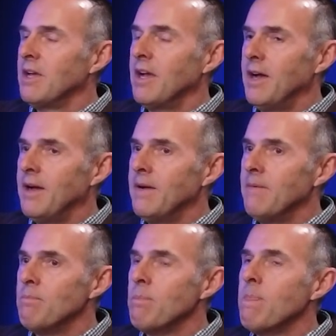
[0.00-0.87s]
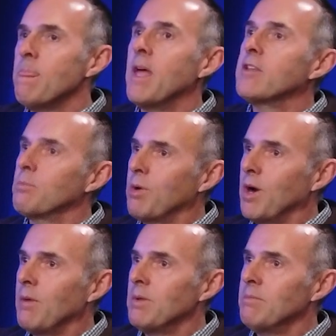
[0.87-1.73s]
that's a
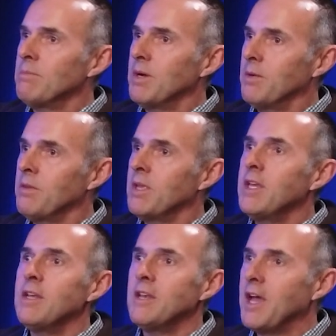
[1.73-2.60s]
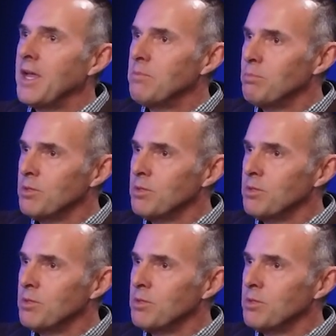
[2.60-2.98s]
problem. Only 9